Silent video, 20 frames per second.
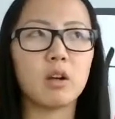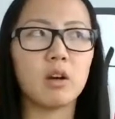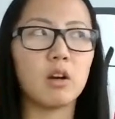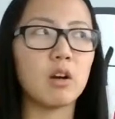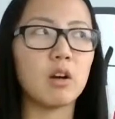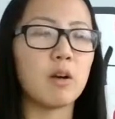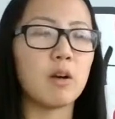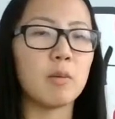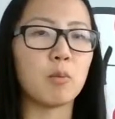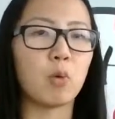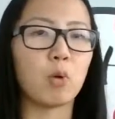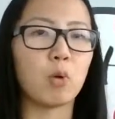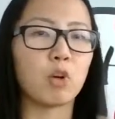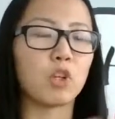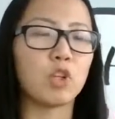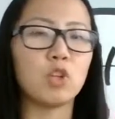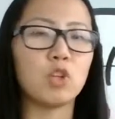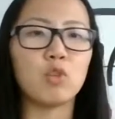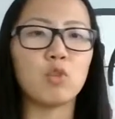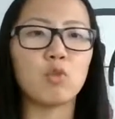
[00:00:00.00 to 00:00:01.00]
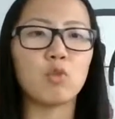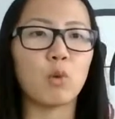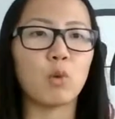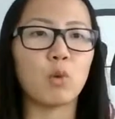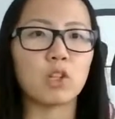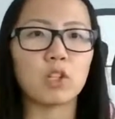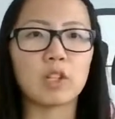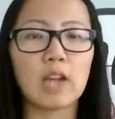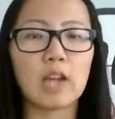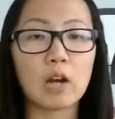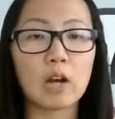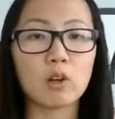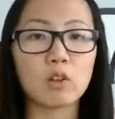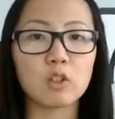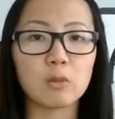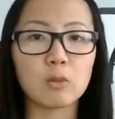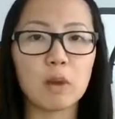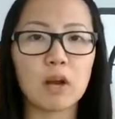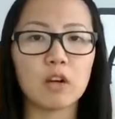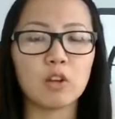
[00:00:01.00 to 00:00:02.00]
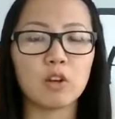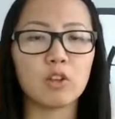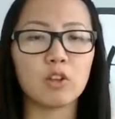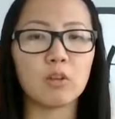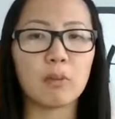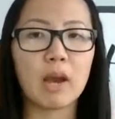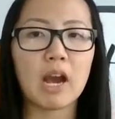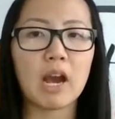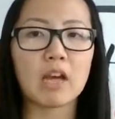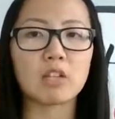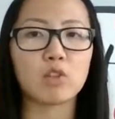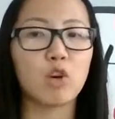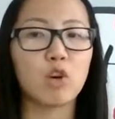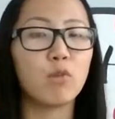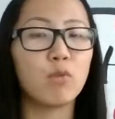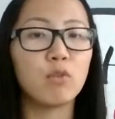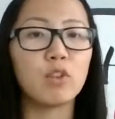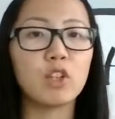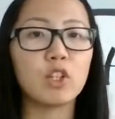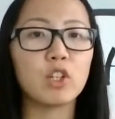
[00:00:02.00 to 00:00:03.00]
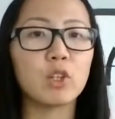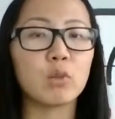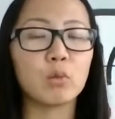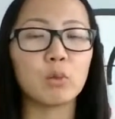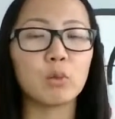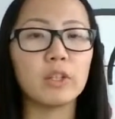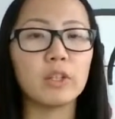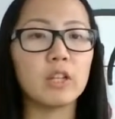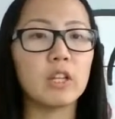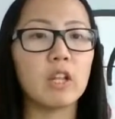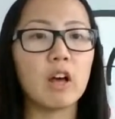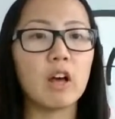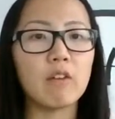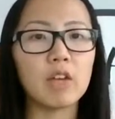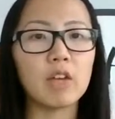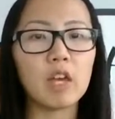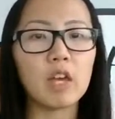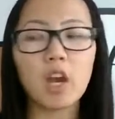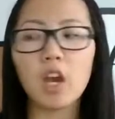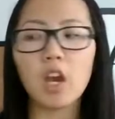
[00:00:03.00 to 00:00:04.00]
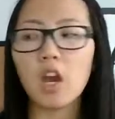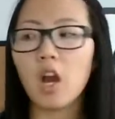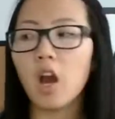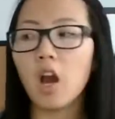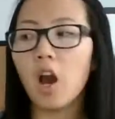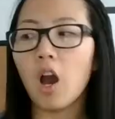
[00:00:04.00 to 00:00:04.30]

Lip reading: or you've ordered Cackle Spackle in the past. Hopefully you're really loving it.